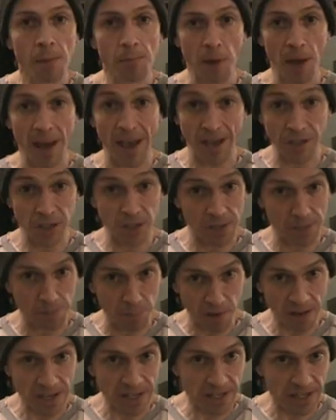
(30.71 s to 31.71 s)
by actually
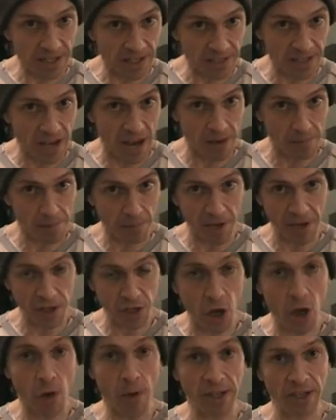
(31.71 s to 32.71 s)
breaking it down, by
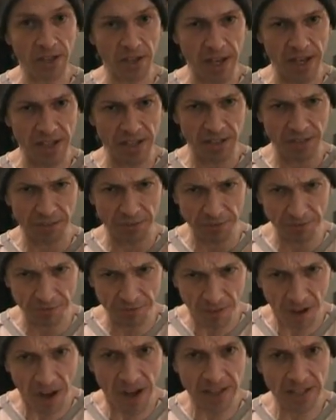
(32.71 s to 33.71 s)
going into
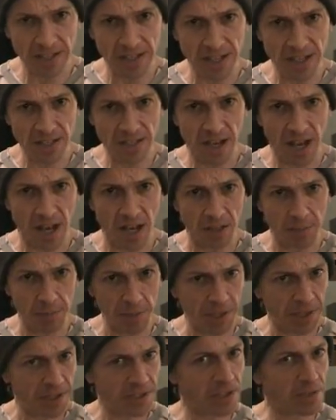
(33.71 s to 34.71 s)
finer detail,
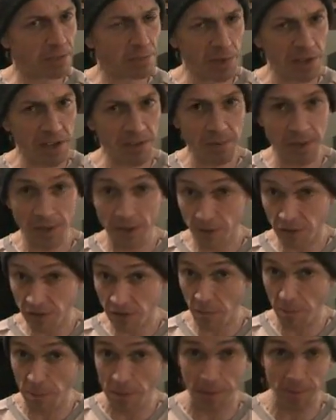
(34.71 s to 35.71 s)
because believe me, there are
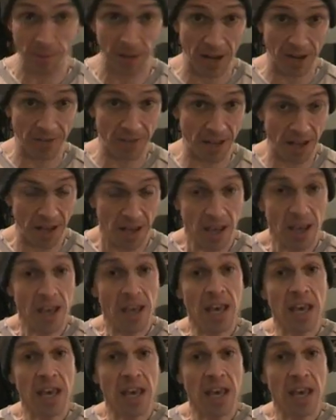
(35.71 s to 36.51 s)
some people out there,